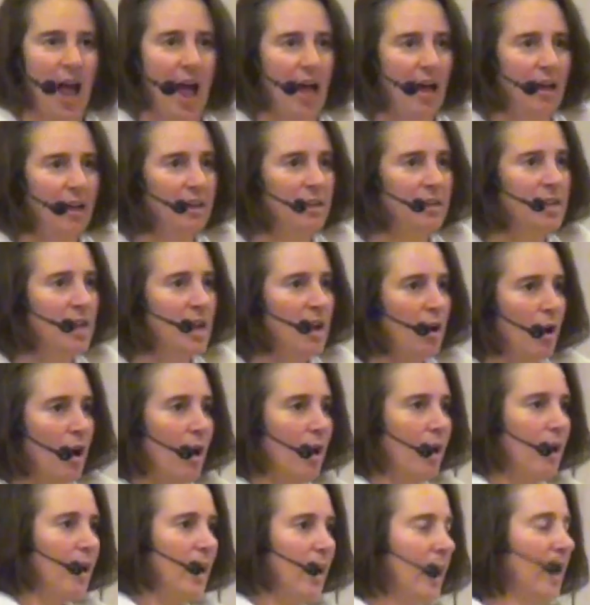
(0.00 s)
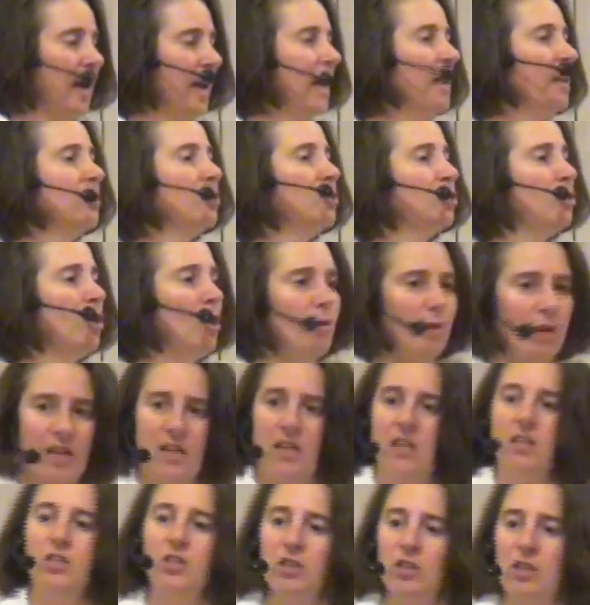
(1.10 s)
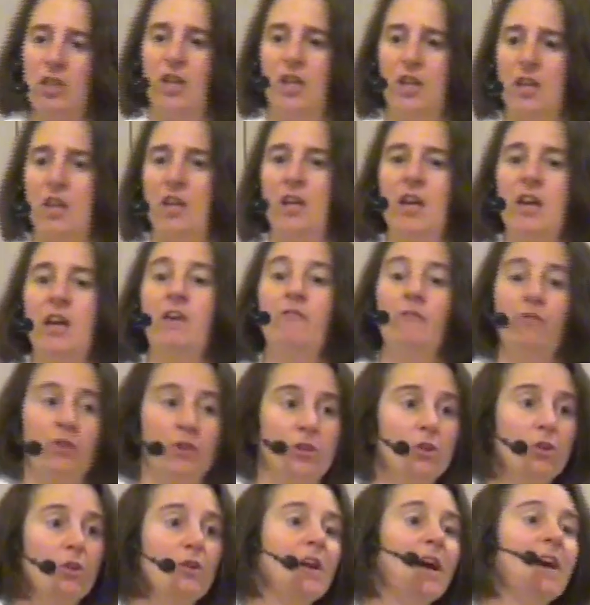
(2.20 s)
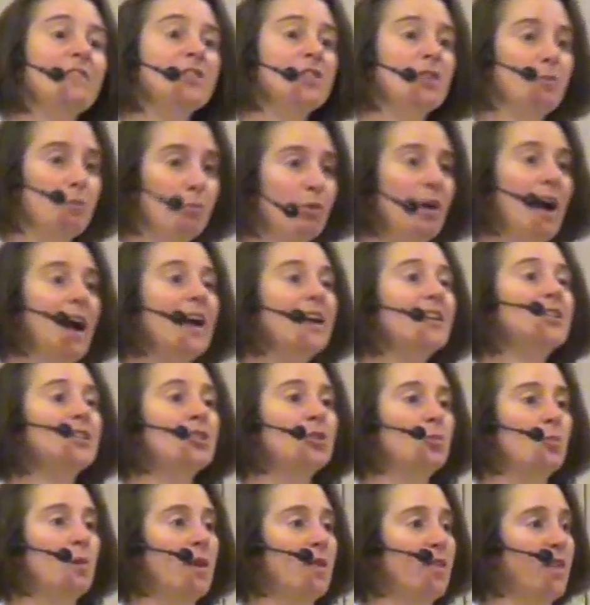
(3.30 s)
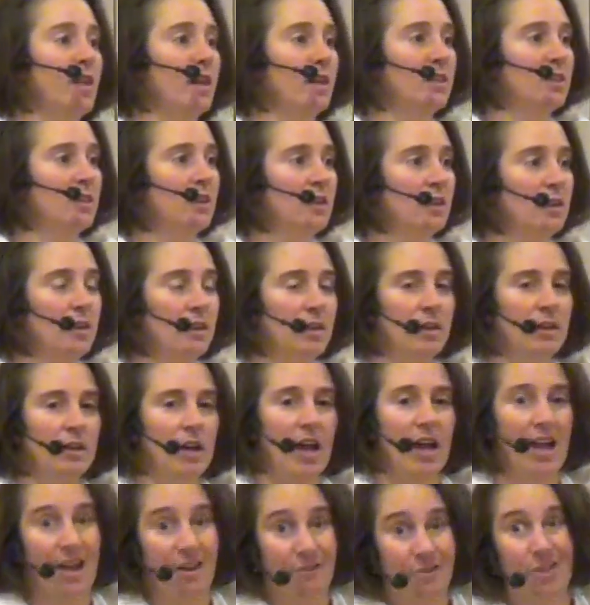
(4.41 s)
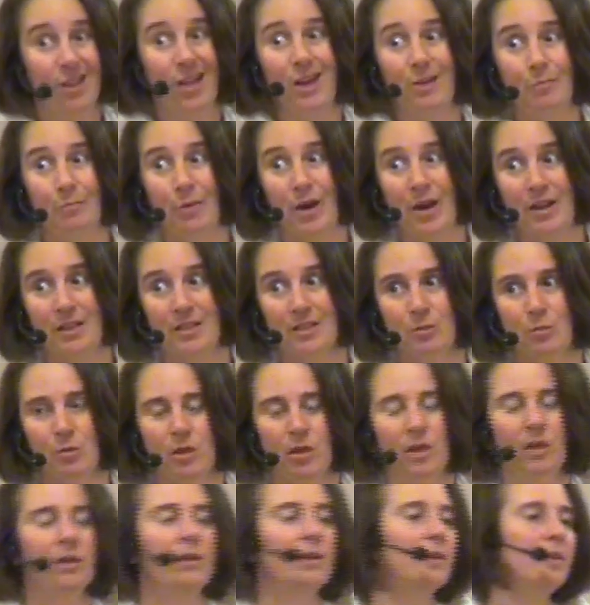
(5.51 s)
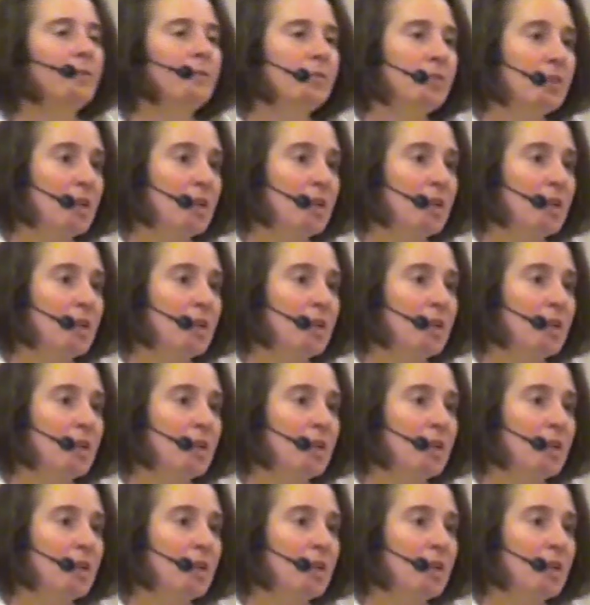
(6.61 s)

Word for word: And can so easily, if we don't have some practice with it, I have a lot of practice with it,